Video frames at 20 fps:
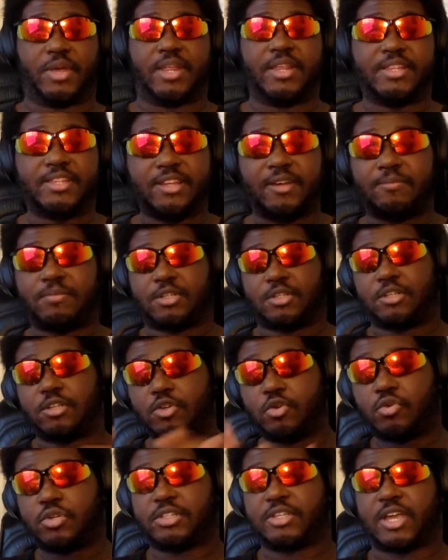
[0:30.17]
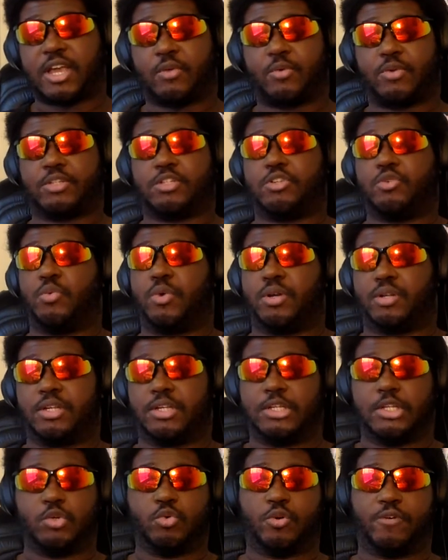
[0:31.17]
it is up to you to decide what you want to
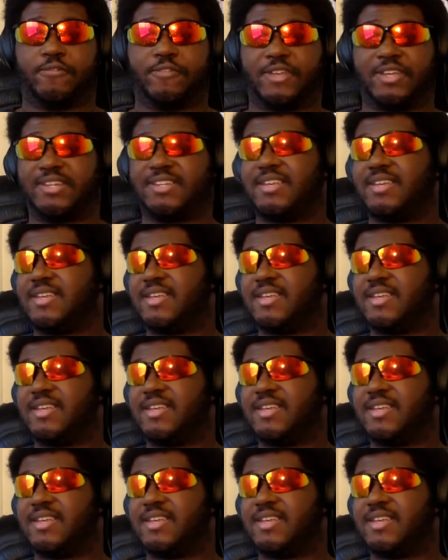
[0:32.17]
do with it.